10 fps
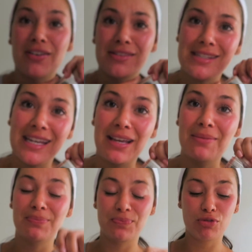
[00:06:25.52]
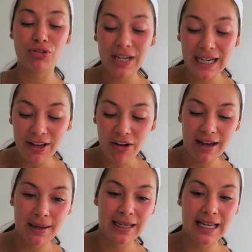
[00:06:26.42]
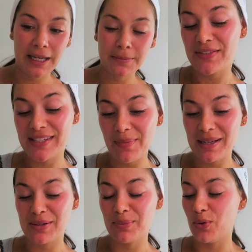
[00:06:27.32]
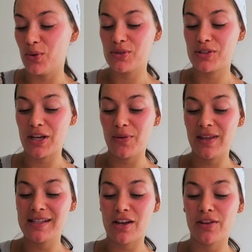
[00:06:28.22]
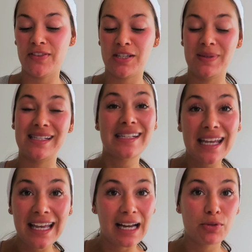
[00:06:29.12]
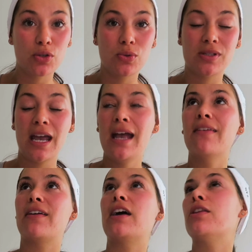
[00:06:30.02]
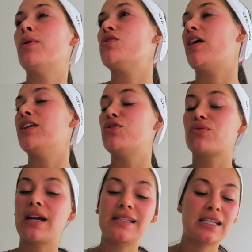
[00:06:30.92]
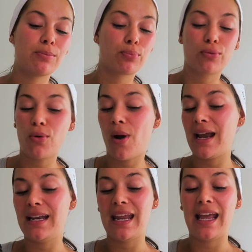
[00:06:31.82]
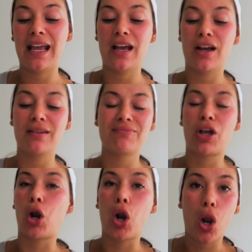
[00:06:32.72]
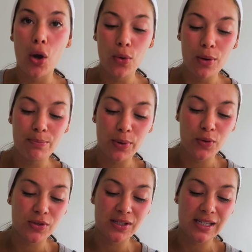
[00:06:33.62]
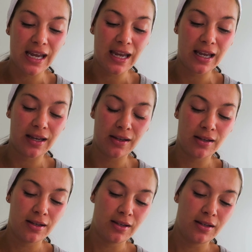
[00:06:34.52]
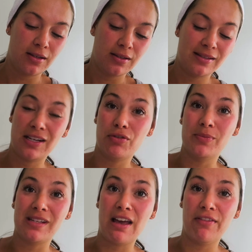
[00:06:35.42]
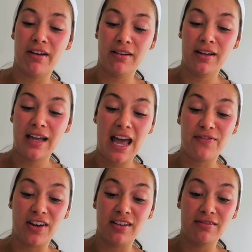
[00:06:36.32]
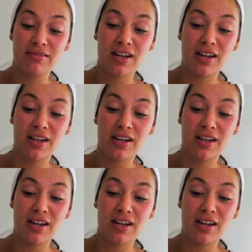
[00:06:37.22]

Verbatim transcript: Arden team really kindly have sent me some more. So these are the vitamin C capsules. They are the most hydrating, brightening, glow boosting serums ever, ever.